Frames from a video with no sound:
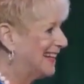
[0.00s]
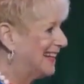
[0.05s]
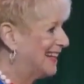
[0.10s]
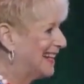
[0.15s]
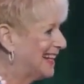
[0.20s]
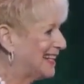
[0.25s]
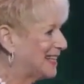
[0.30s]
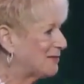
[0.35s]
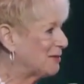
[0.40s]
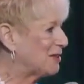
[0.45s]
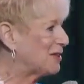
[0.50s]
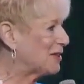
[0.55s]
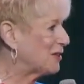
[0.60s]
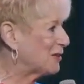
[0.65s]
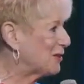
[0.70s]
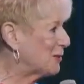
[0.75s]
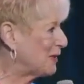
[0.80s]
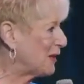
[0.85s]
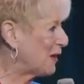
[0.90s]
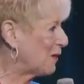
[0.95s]
He said, would you
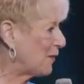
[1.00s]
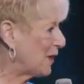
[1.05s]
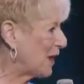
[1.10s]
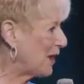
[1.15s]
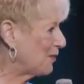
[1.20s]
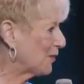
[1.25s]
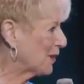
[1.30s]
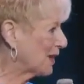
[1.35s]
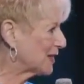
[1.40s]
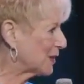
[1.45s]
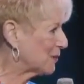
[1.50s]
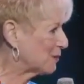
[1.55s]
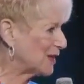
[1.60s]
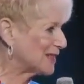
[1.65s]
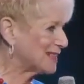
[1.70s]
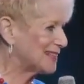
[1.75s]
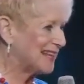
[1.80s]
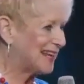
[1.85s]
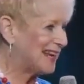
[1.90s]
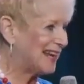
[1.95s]
do me a favor? I said,
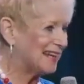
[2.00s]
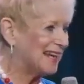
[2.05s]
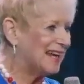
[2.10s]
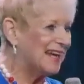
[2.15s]
what's that?